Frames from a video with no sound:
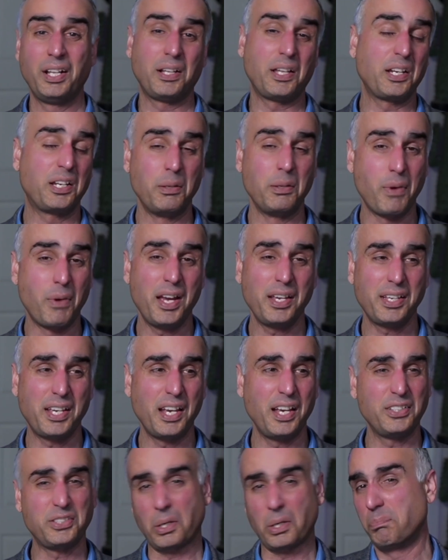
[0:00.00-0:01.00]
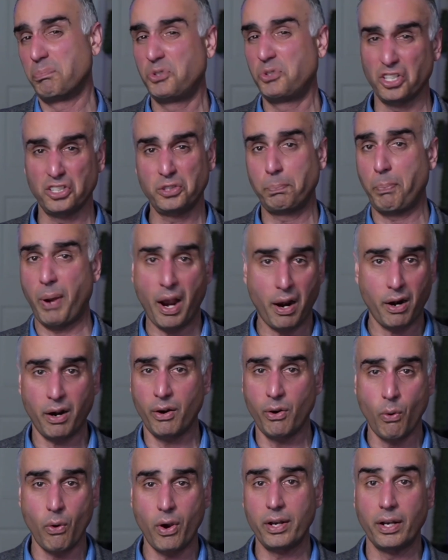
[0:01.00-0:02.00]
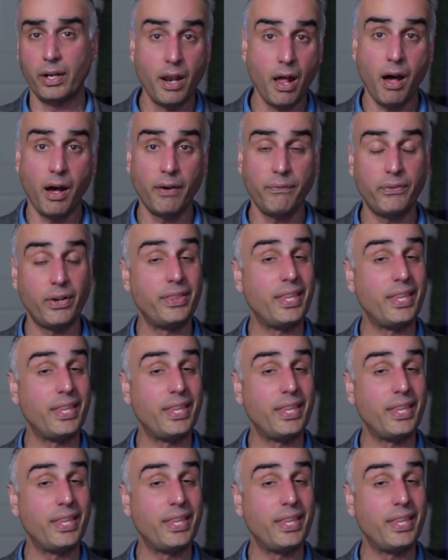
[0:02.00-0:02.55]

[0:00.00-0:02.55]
like in my case, I'm just paranoid enough,